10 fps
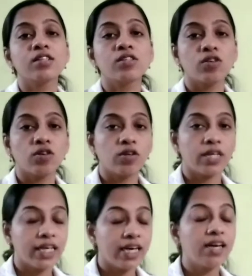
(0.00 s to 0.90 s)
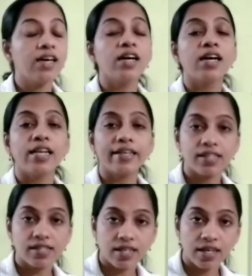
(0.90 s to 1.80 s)
So here, let
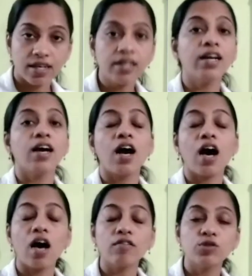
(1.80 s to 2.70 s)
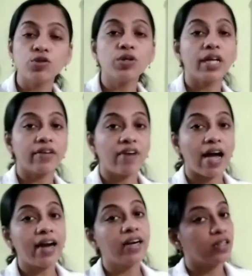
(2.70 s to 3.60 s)
us learn how to
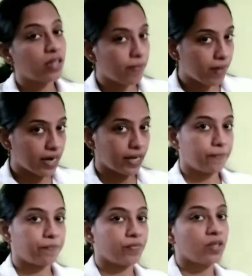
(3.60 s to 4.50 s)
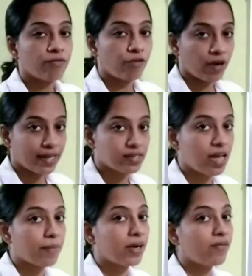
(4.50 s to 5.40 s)
divide the money. For
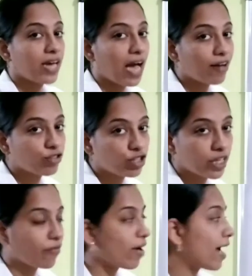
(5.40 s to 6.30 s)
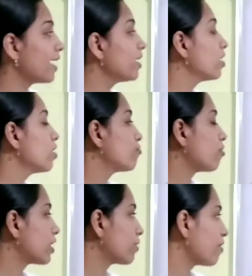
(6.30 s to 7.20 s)
example, we have to divide
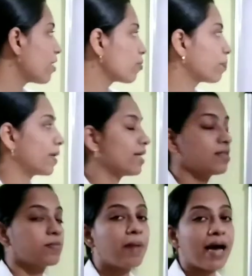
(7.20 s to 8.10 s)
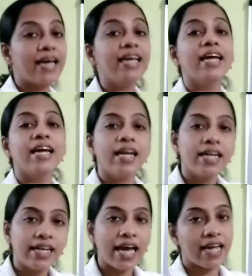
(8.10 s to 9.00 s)
45 rupees by
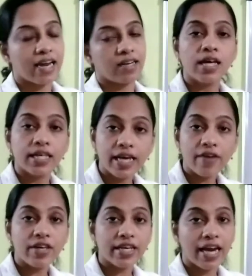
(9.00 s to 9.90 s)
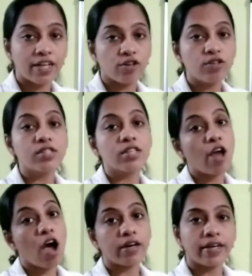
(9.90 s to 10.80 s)
9. Here we can use
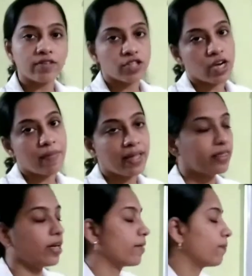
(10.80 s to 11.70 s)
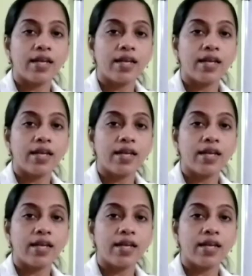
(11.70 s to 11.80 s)
long division method.